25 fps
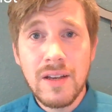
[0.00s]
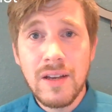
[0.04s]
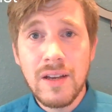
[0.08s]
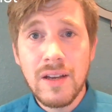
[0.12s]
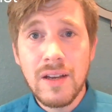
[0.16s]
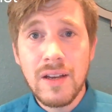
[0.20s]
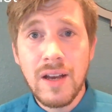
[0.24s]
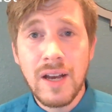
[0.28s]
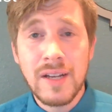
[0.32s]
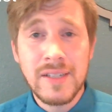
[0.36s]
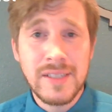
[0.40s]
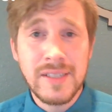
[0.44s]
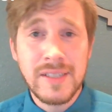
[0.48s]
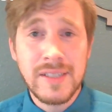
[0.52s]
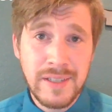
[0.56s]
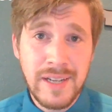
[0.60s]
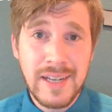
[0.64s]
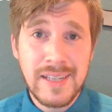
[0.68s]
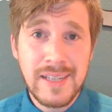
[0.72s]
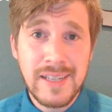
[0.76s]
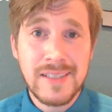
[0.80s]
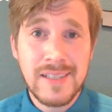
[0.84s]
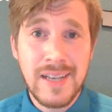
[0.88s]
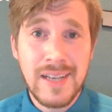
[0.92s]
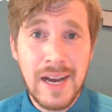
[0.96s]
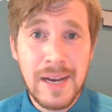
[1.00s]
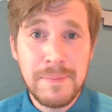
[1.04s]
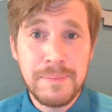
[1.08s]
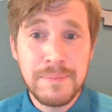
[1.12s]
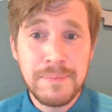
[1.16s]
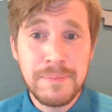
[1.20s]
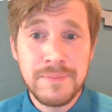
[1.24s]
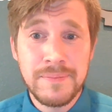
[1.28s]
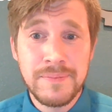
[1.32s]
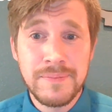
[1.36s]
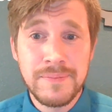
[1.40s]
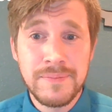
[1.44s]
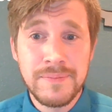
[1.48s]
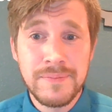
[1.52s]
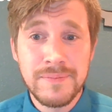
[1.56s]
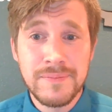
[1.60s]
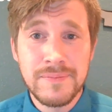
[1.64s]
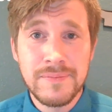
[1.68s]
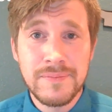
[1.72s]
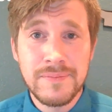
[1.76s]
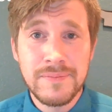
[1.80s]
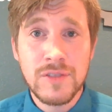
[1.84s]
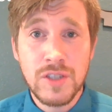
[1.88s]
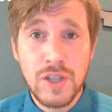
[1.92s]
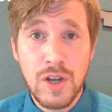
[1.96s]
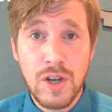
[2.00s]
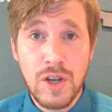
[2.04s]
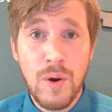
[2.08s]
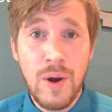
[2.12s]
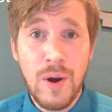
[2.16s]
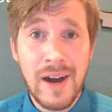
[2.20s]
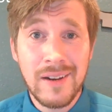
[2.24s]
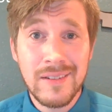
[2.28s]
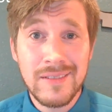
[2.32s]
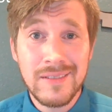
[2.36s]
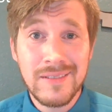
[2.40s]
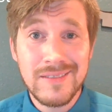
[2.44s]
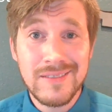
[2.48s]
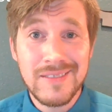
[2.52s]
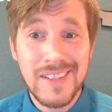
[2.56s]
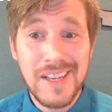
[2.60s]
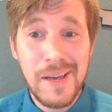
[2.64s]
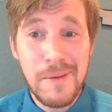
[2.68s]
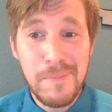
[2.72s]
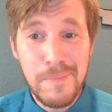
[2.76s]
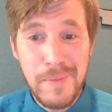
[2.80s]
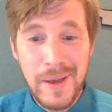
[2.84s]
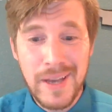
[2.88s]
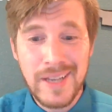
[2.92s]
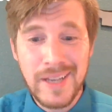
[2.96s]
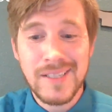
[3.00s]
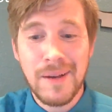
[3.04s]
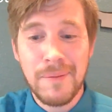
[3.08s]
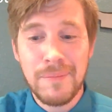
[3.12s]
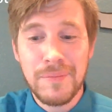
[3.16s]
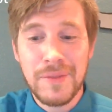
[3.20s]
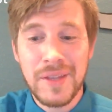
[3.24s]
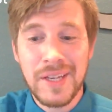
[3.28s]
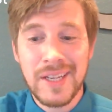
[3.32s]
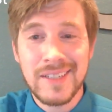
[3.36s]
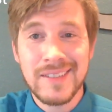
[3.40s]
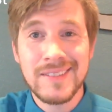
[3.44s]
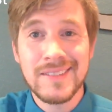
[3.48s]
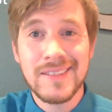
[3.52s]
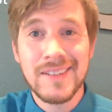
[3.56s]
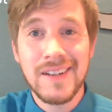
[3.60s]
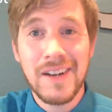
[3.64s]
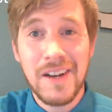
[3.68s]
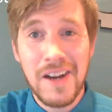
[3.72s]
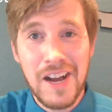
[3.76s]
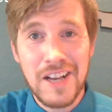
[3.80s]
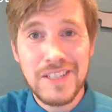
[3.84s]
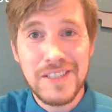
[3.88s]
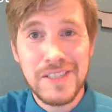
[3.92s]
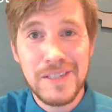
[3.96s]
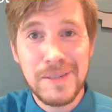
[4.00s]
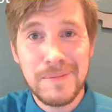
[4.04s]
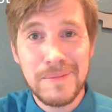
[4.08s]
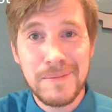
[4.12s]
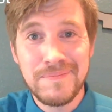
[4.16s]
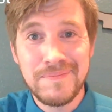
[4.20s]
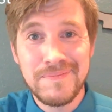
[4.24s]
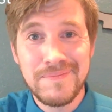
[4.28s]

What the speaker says: Until next time, go out and make something awesome.